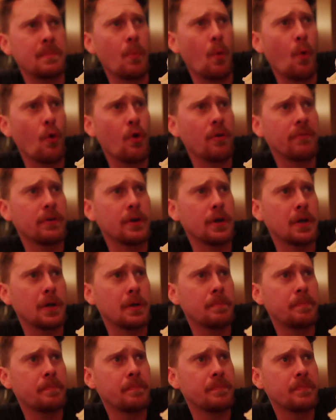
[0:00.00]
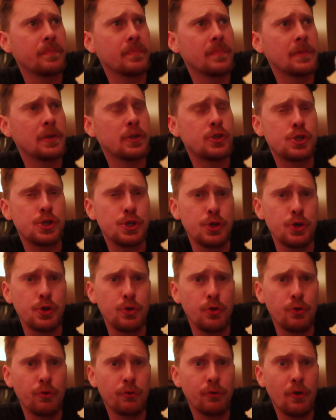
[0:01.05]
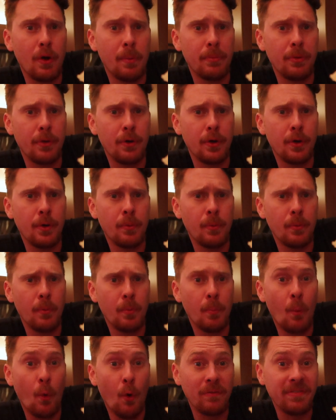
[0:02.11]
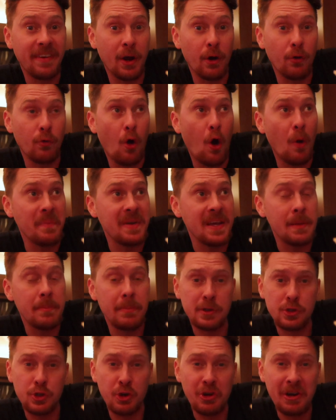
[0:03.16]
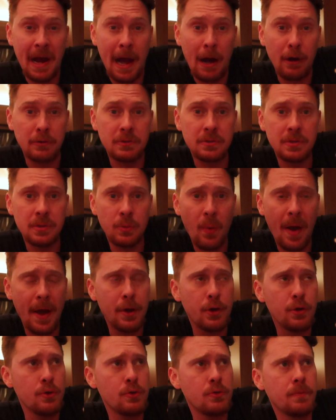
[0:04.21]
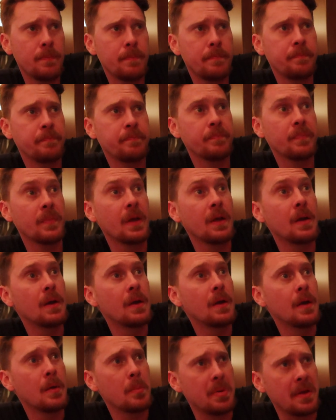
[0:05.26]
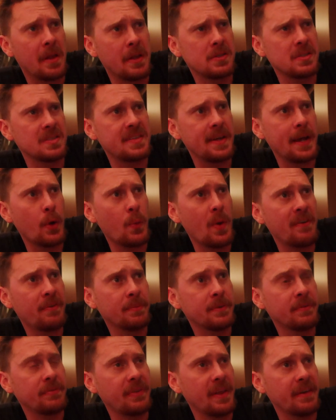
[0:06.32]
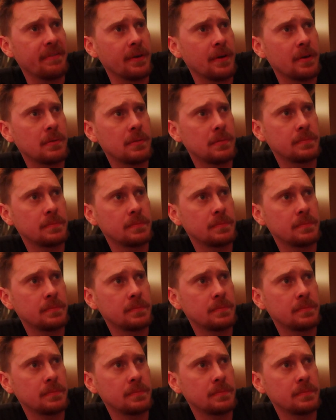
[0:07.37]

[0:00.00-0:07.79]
more of a chew from the more of like a raw meat, which ground Wagyu but that doesn't take away from the flavor.